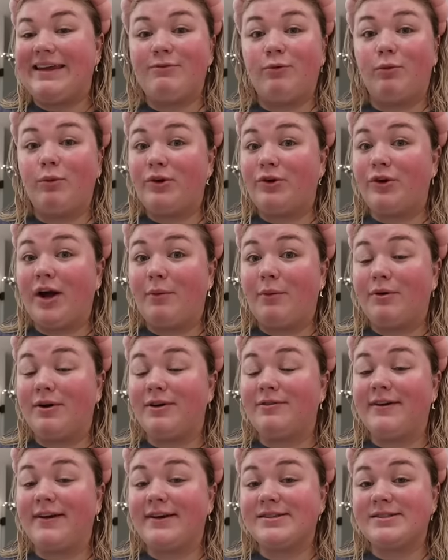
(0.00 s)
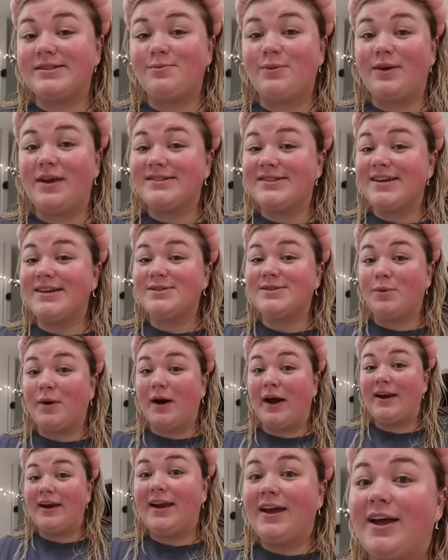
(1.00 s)
even when you're not perfect. Because guess
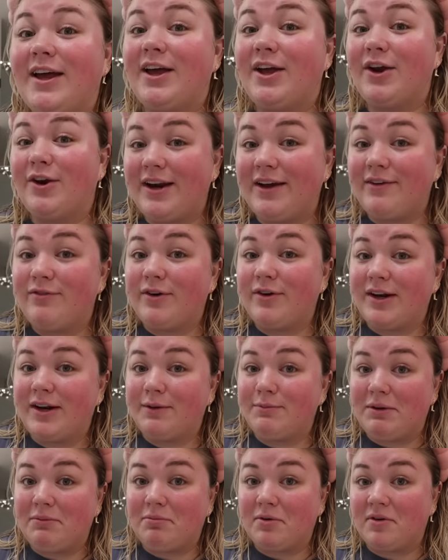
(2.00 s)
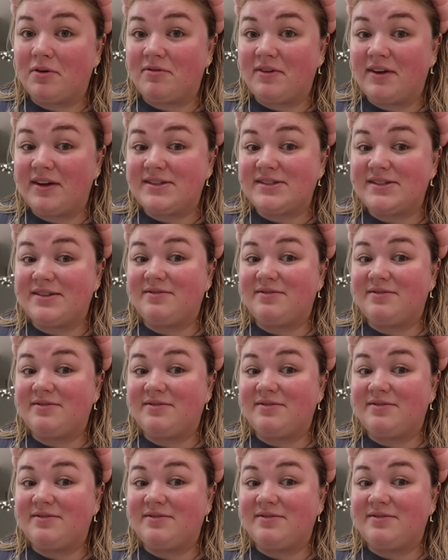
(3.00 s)
what? You're never going to be perfect.